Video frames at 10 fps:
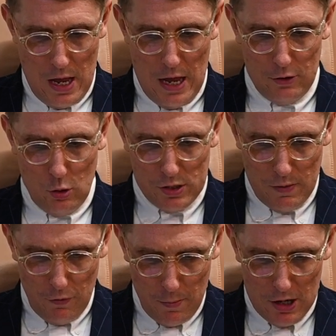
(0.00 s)
And of course,
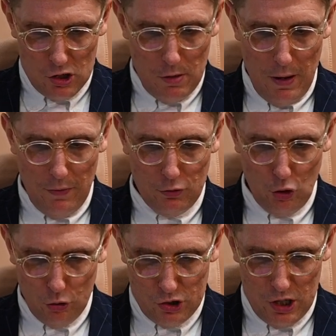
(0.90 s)
information about
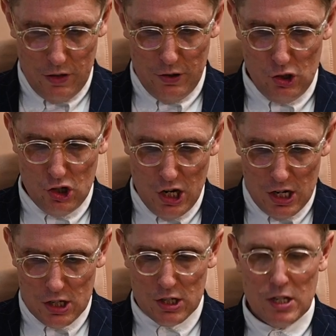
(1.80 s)
dodgy, the
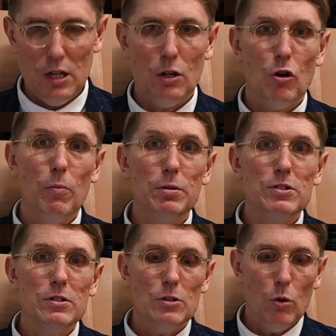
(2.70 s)
cheats, the
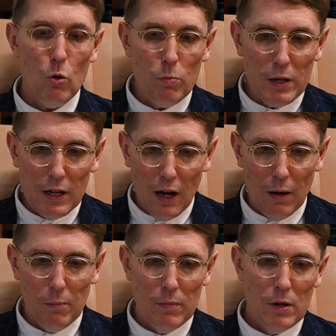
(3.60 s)
incompetent, all
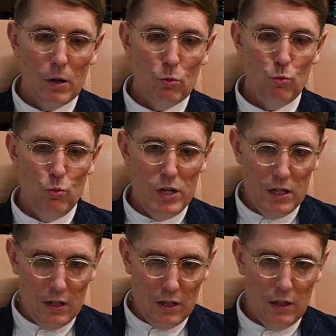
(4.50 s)
become
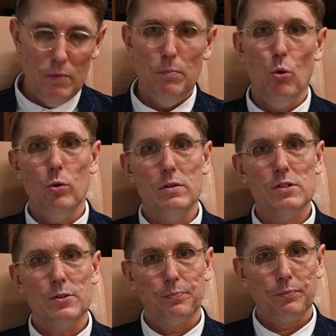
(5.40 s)
really
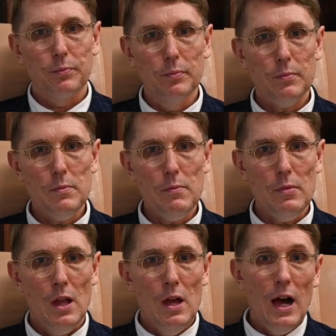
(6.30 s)
important.
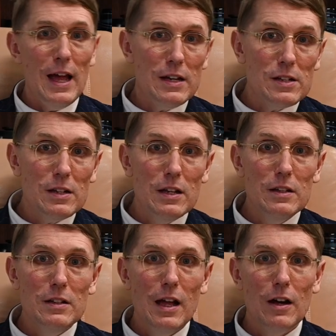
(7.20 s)
I had
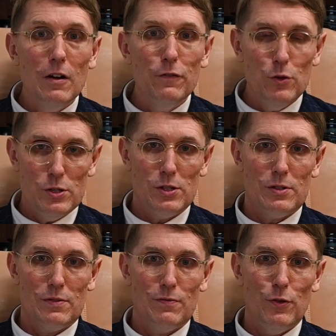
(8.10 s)
in our first
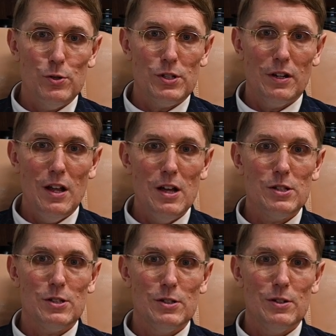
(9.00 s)

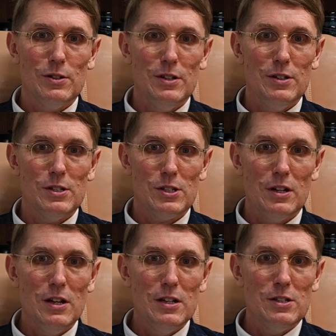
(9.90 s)
class, in the
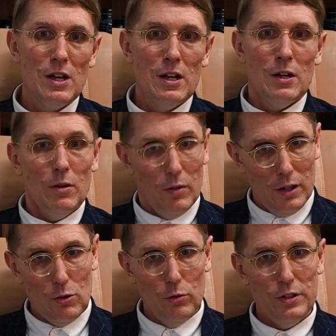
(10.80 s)
slide, what I
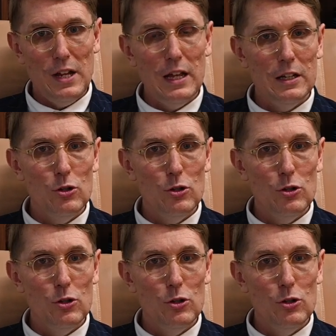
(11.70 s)
call the Daily